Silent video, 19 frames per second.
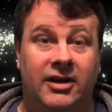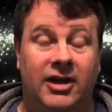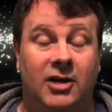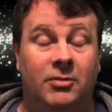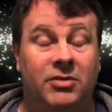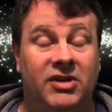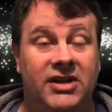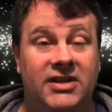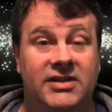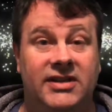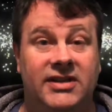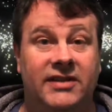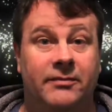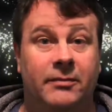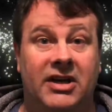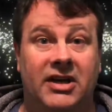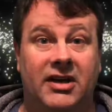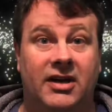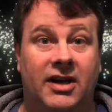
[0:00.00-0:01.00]
And please leave
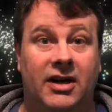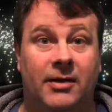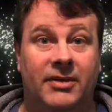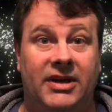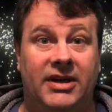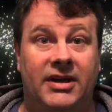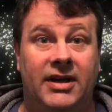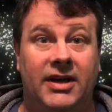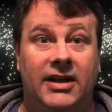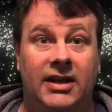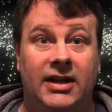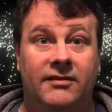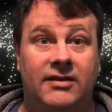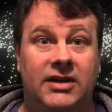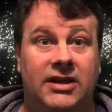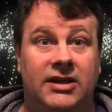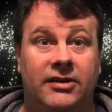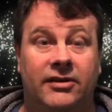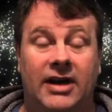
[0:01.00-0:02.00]
me a comment. I love to
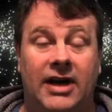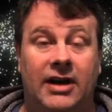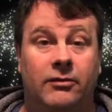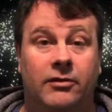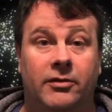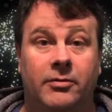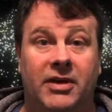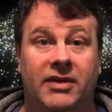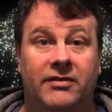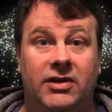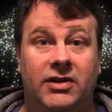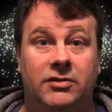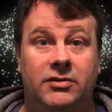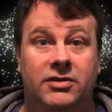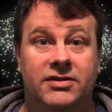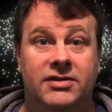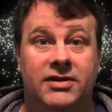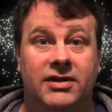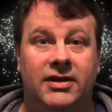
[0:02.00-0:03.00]
interact with my
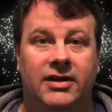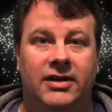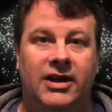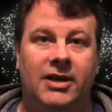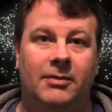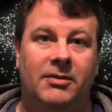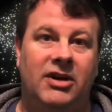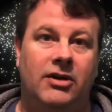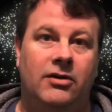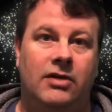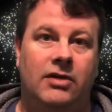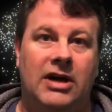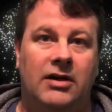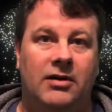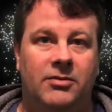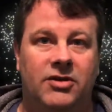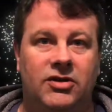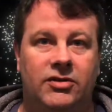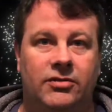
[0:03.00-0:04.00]
viewers. Let me know how
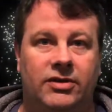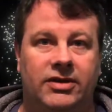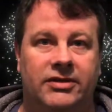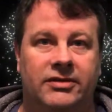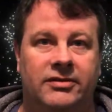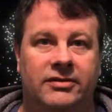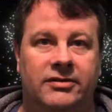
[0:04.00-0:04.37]
I'm doing.